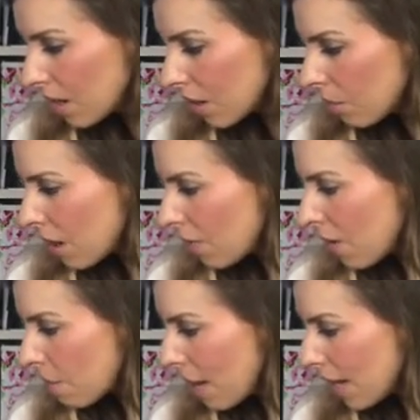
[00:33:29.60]
what have they
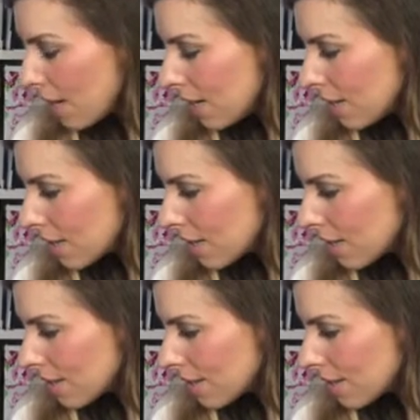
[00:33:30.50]
made,
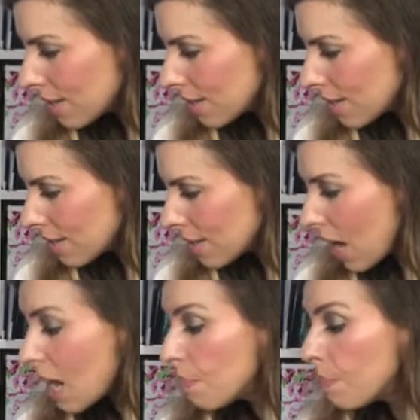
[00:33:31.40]

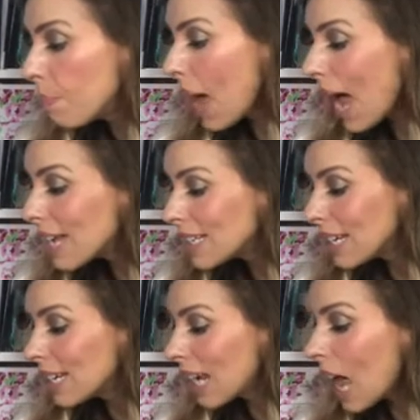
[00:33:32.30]
a
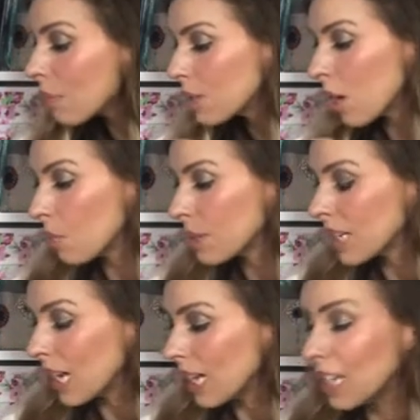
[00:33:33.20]
padded laptop
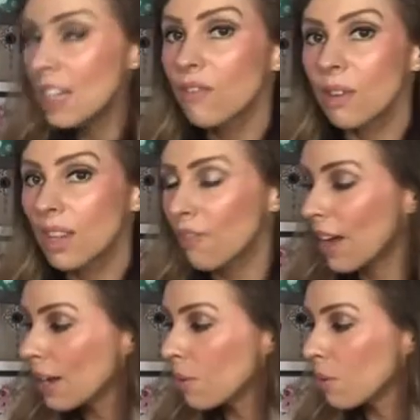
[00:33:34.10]
sleeve with the
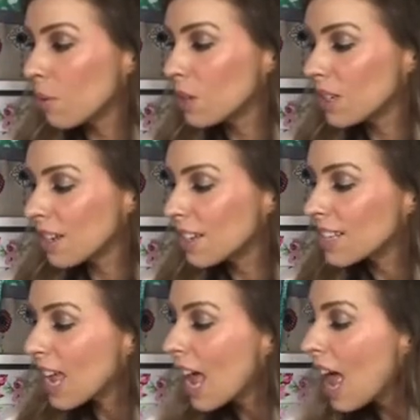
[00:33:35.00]
fat quarters,
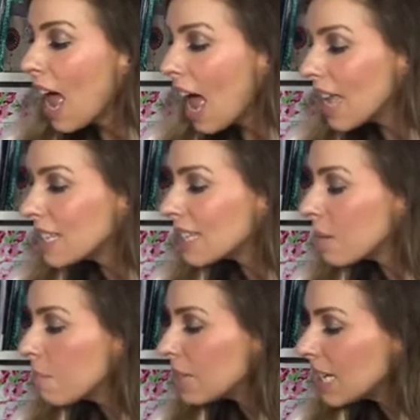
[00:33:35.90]
and
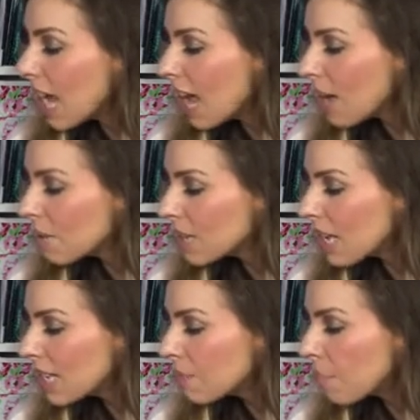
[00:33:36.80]
somebody else
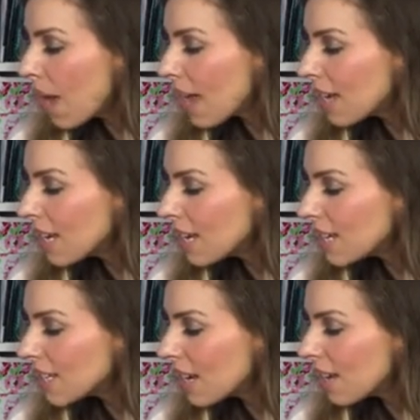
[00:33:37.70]
has
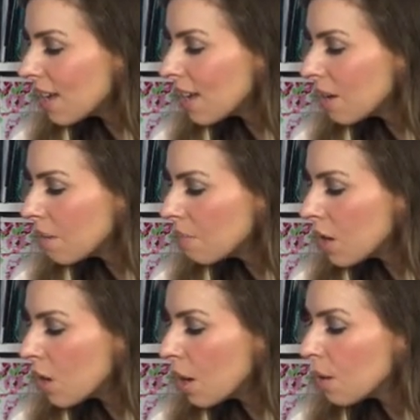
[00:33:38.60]
made
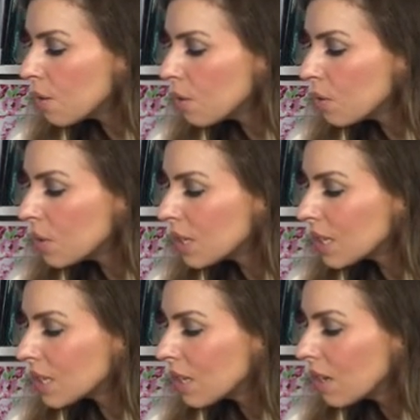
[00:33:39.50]

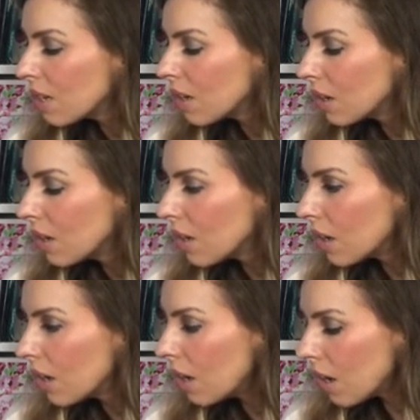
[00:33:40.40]
loads
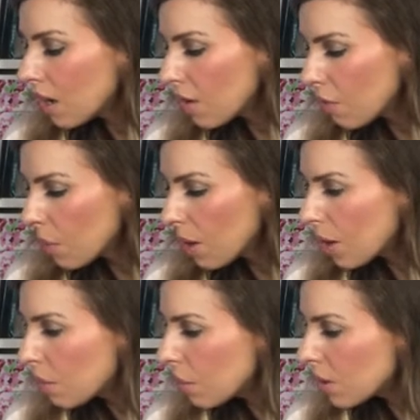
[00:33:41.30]
of
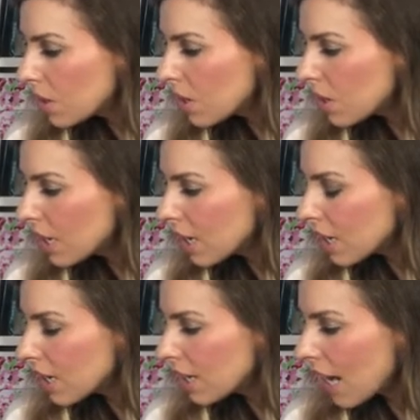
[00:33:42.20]
what does she
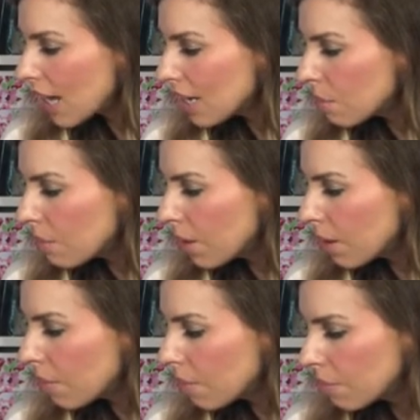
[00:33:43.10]
name
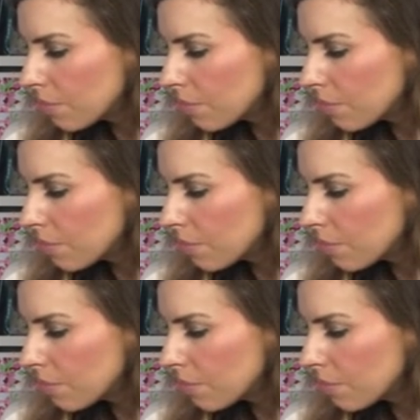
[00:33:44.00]
them?